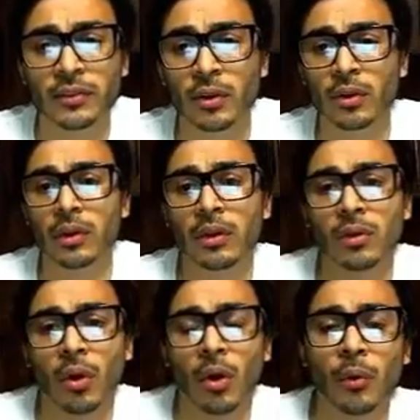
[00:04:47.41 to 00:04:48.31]
So look,
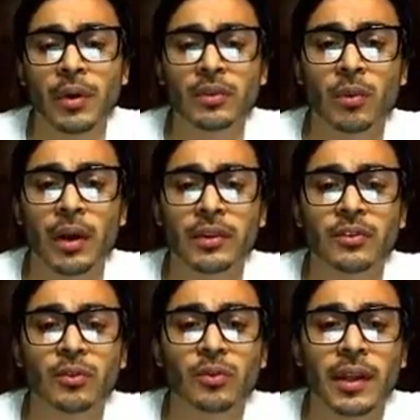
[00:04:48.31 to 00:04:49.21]
you always want
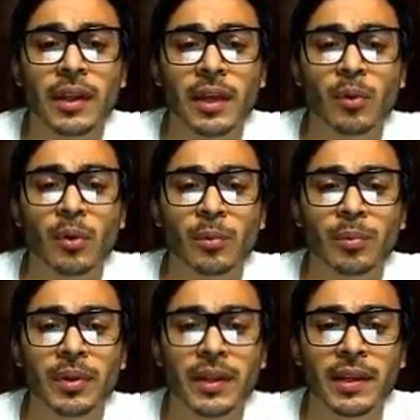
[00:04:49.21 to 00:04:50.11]
to label,
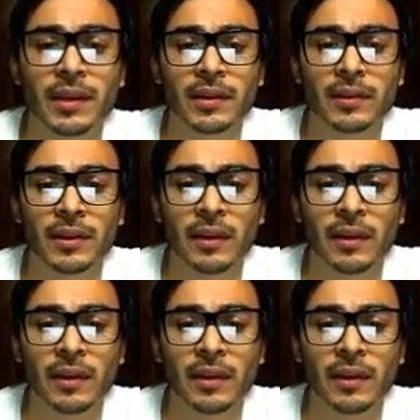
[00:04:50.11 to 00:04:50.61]
please,